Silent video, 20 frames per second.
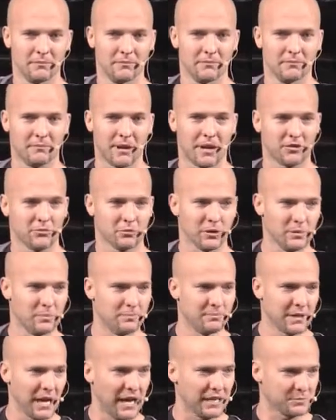by three
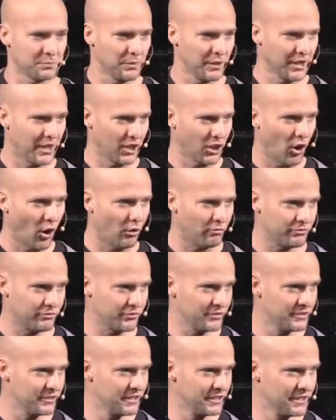guys playing
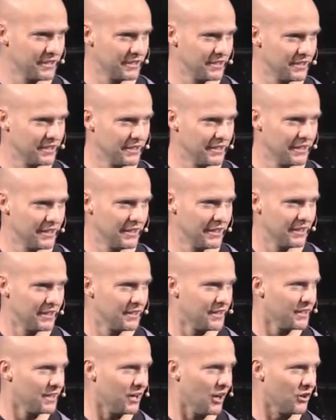golf,
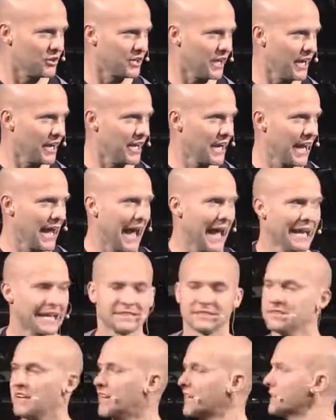okay? And
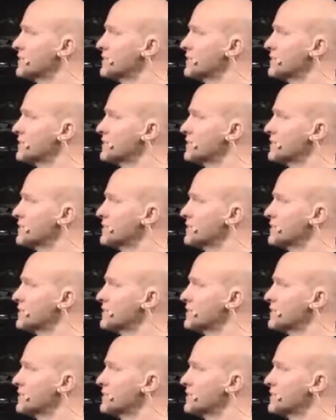it's like